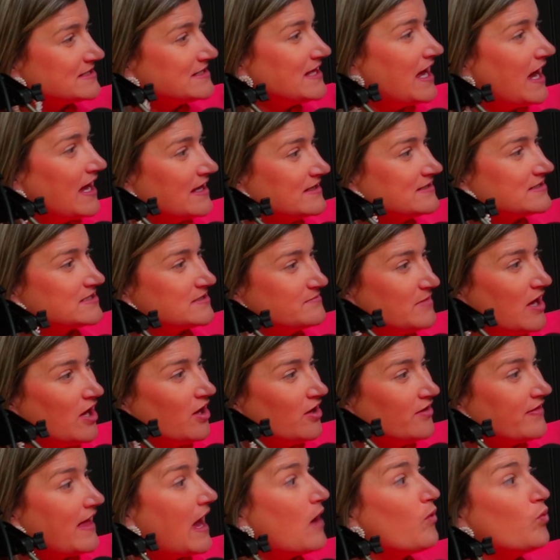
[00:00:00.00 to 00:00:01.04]
that
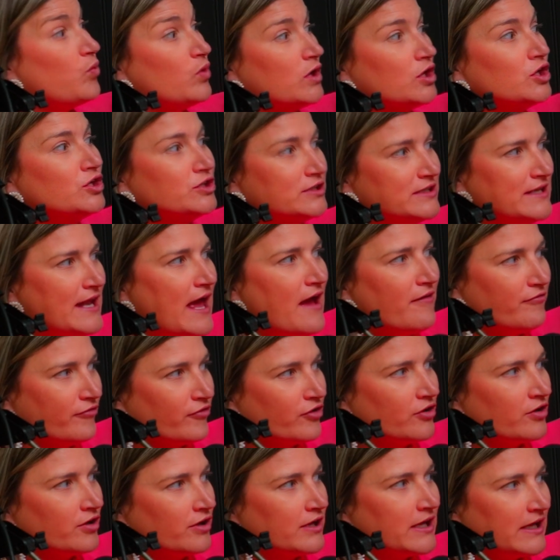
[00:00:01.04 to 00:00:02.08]
smell that will
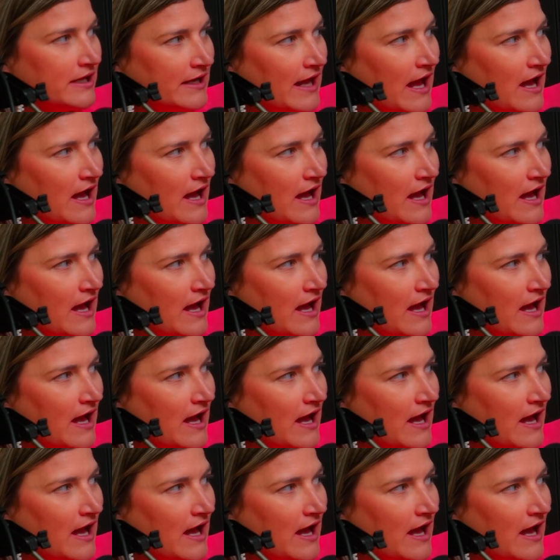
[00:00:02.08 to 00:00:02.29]
never get